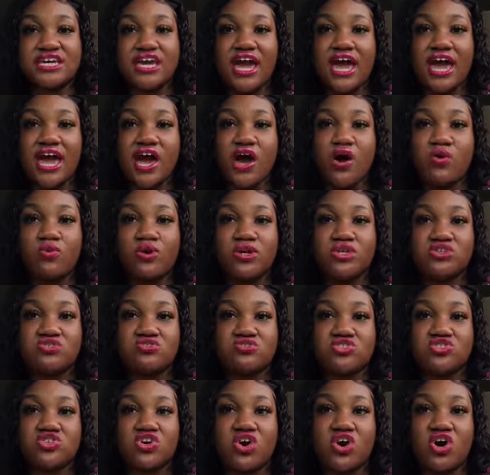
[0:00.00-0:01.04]
how when
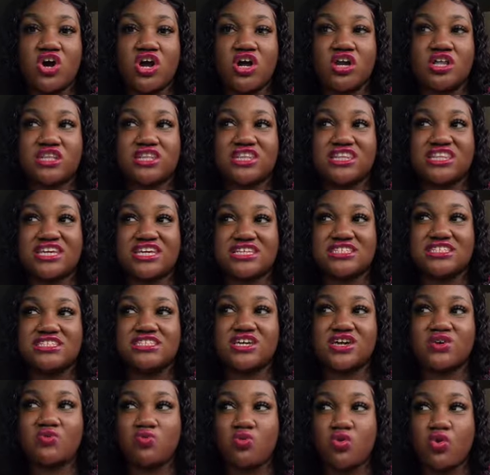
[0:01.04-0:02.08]
you start
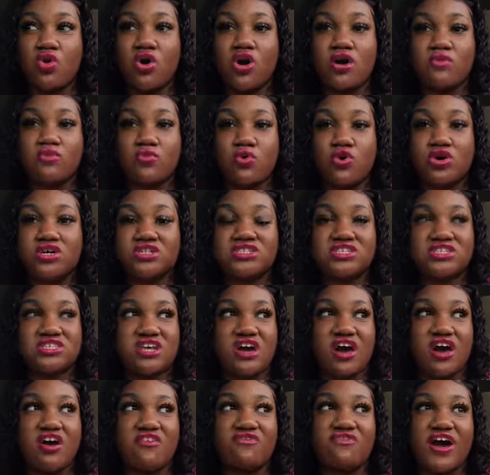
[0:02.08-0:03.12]
listing more and more
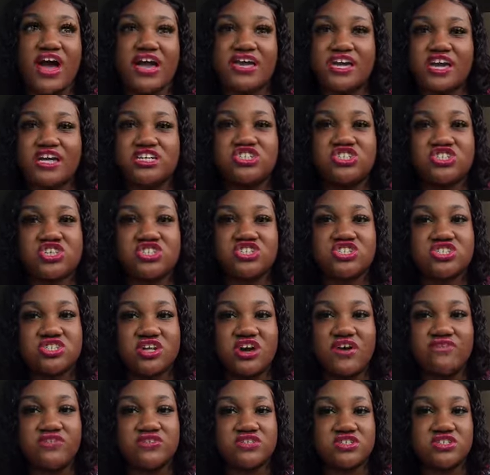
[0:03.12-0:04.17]
stuff, I guess your
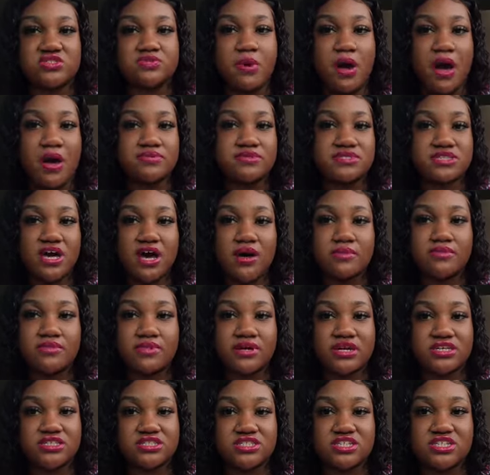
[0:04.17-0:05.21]
stuff just pops up,
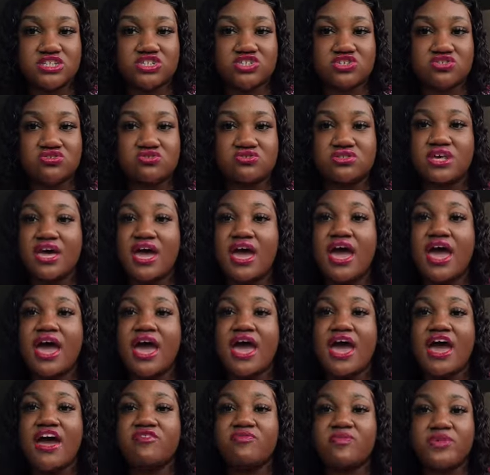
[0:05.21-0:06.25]
because these shoes
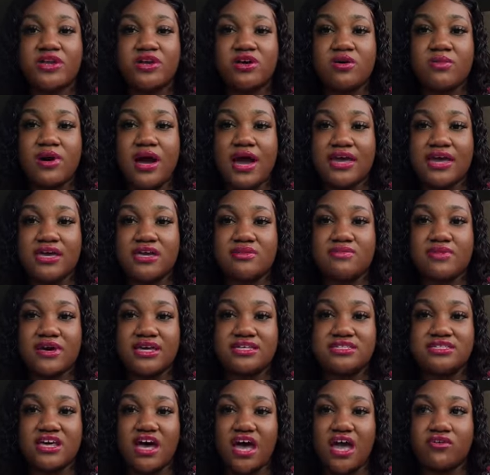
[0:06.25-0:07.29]
have been on my
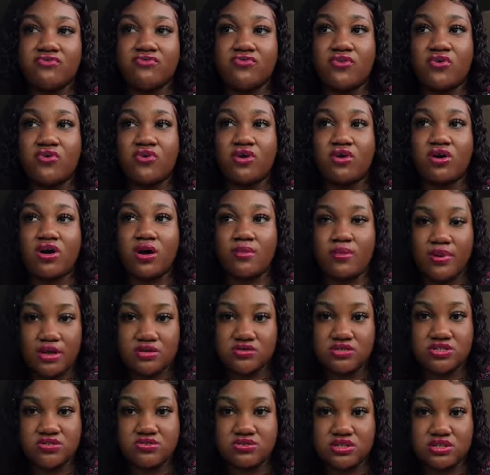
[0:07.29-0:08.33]
eBay site for
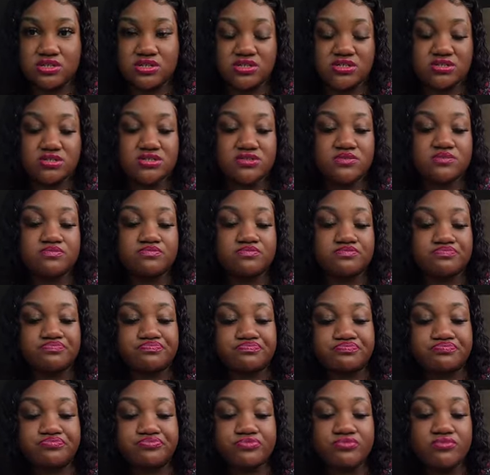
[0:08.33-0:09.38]
about 2 years.
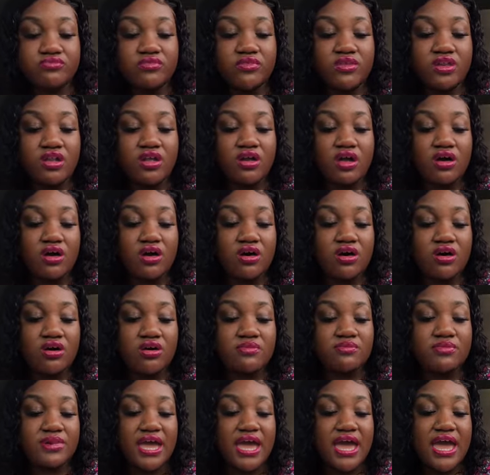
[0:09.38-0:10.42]

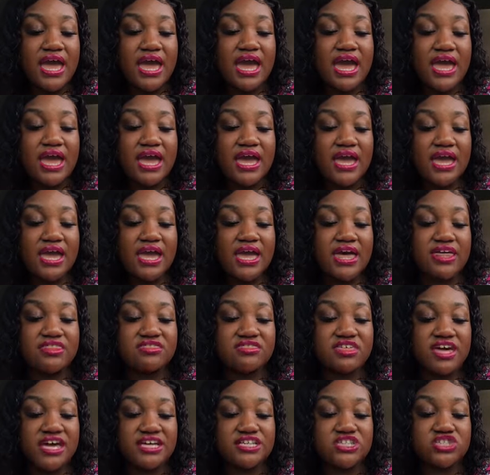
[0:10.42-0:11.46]
And
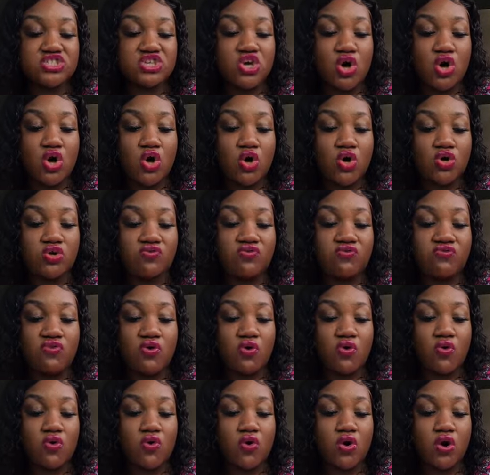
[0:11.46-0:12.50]
they sold
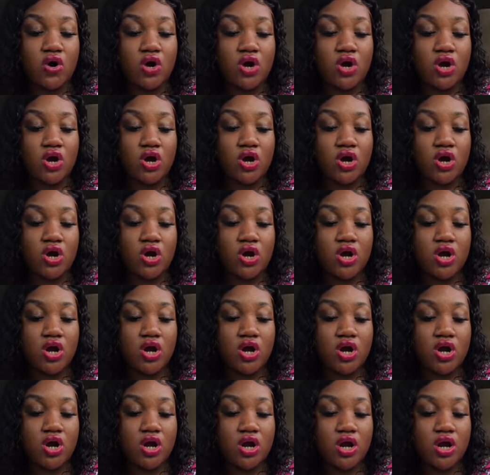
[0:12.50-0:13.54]

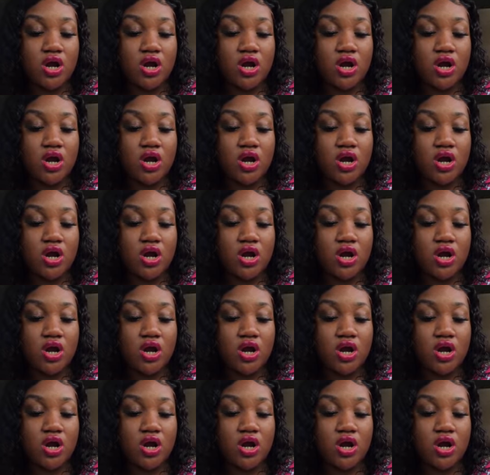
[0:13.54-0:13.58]
for